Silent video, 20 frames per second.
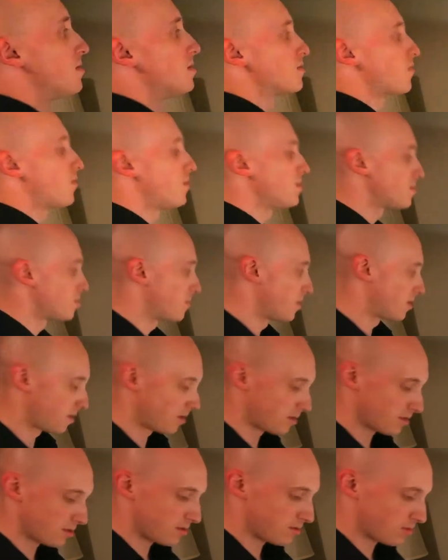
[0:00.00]
this voice mark
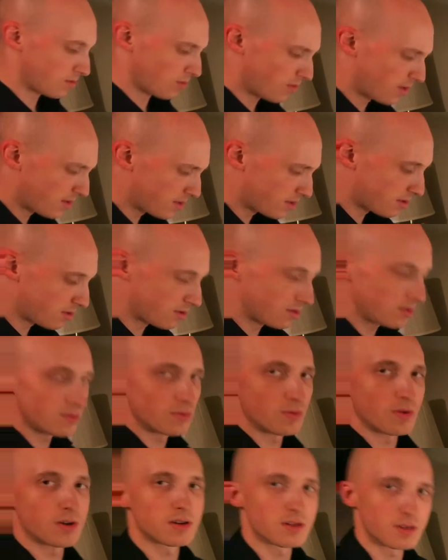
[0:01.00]
is. Well, what does it do?
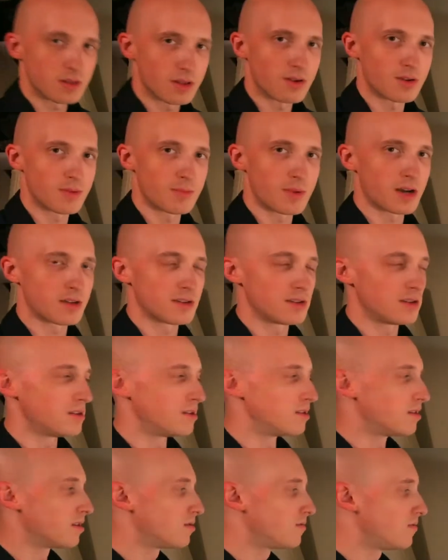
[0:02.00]
We're going to learn about it in
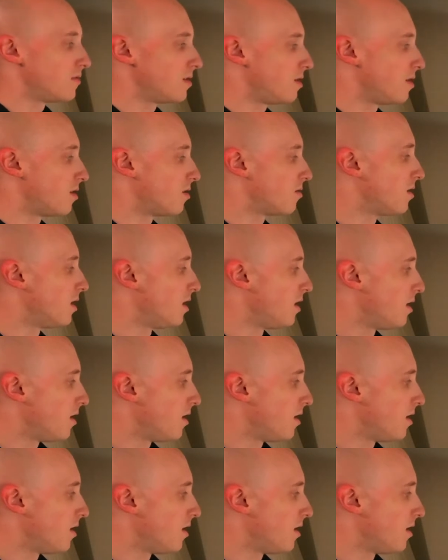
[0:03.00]
another video.